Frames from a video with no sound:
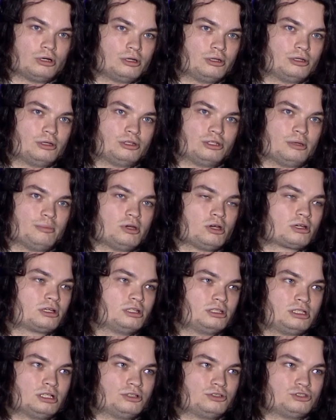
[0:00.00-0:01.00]
the American
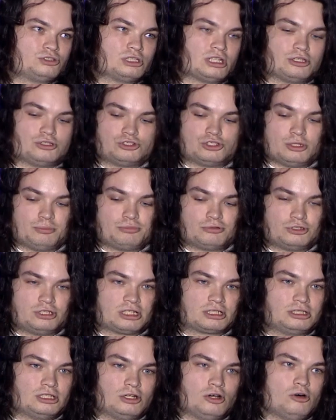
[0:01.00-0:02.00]
intelligence agency
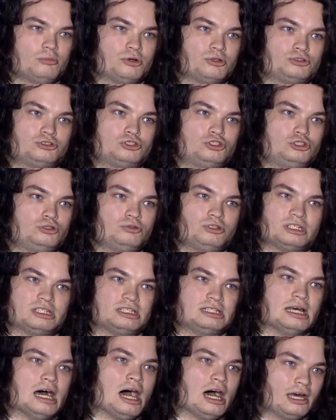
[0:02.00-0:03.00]
predicted almost to the
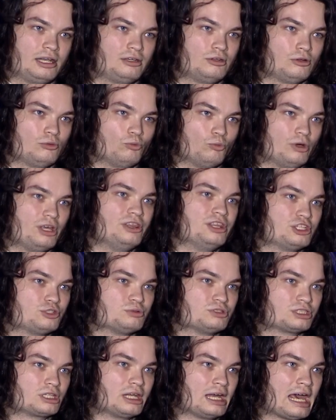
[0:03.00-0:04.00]
dot when this
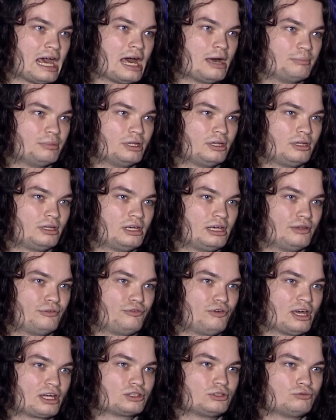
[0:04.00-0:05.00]
was going to happen. In
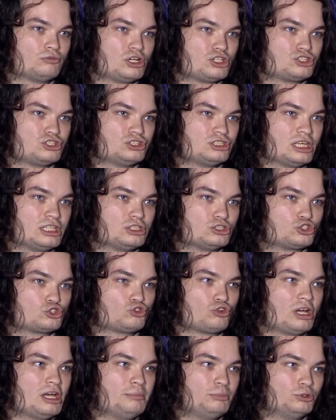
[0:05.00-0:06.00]
fact, the Russians had to
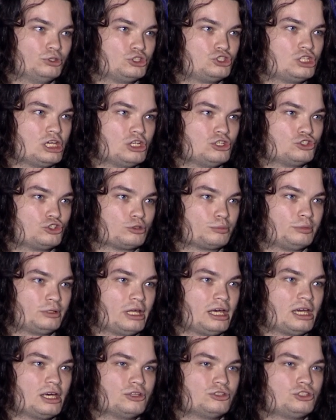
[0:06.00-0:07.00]
scramble to change their
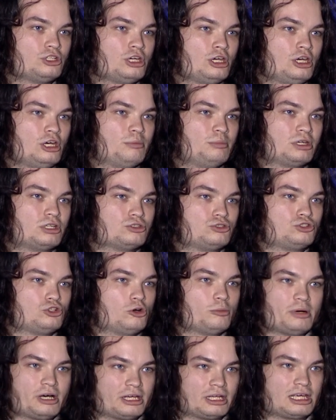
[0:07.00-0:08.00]
plans because Joe
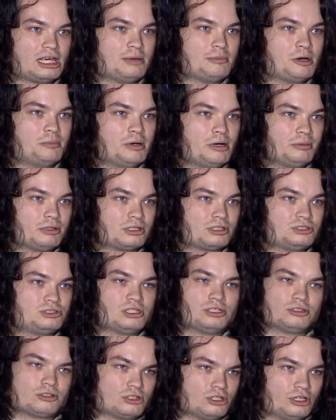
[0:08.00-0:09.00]
Biden came out publicly and said
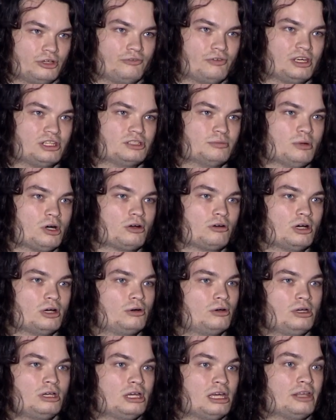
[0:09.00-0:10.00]
they're going to invade tomorrow.
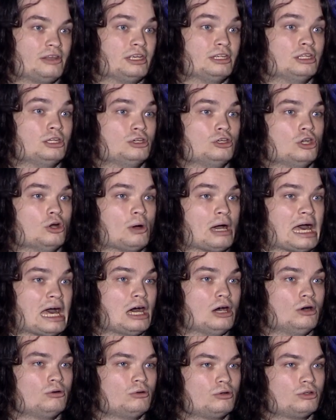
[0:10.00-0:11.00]
And they didn't know
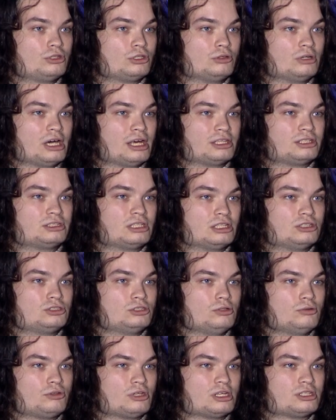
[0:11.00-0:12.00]
how the United States
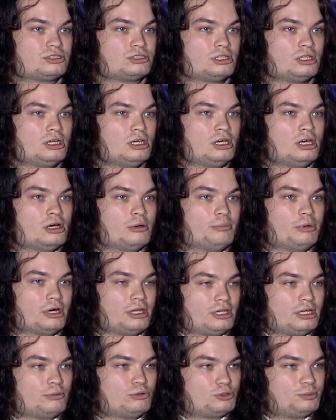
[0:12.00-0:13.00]
knew this. But
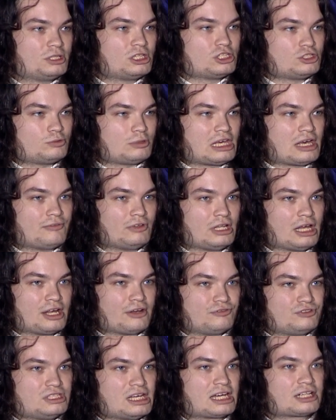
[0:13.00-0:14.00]
it was because we have a lot
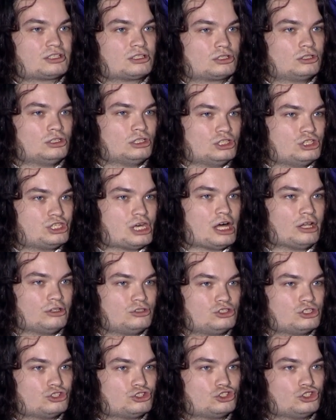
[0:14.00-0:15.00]
of technical
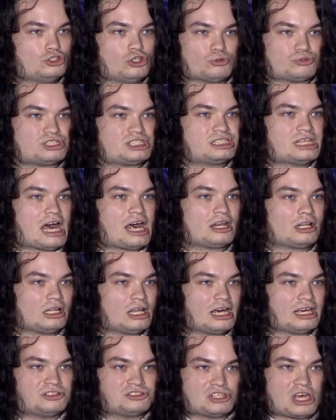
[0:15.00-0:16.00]
intelligence,
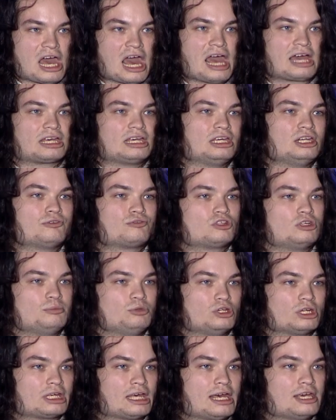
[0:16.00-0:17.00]
satellites, hacking of
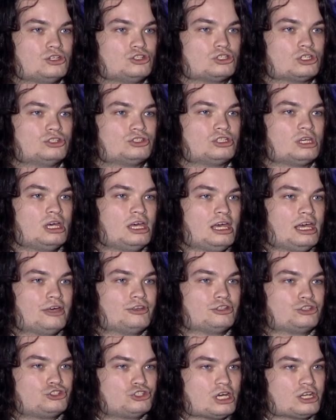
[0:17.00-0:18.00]
communications. And the
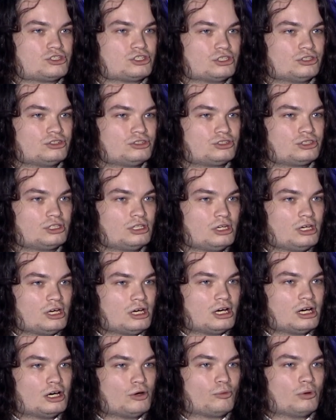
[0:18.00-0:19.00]
Chechens,
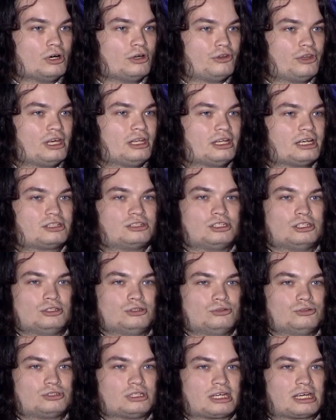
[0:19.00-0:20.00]
well, they like to
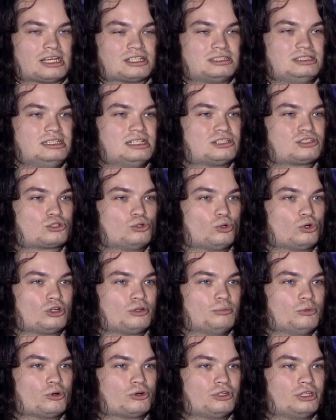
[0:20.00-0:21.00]
use, I guess, Discord
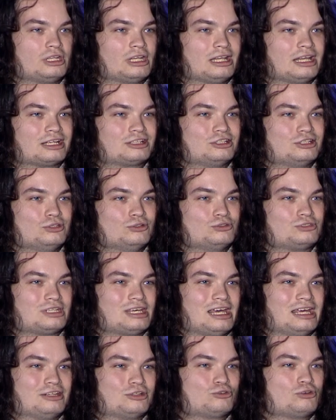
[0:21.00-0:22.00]
more than they like to use
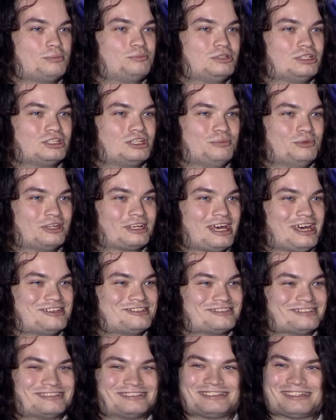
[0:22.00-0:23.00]
encrypted
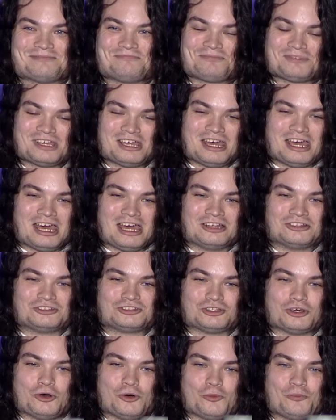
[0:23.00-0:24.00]
communications. And
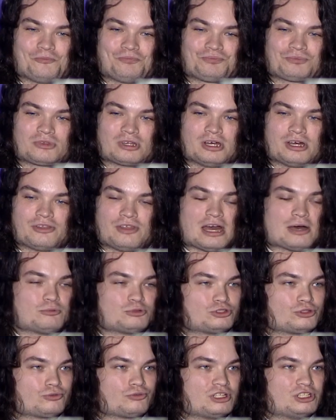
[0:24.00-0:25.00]
so that was
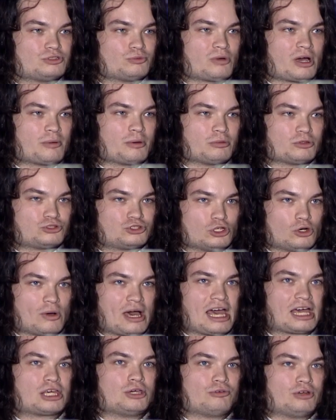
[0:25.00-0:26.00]
the reason why we were so
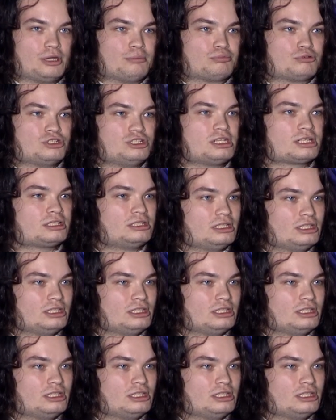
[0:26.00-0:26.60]
accurate in predicting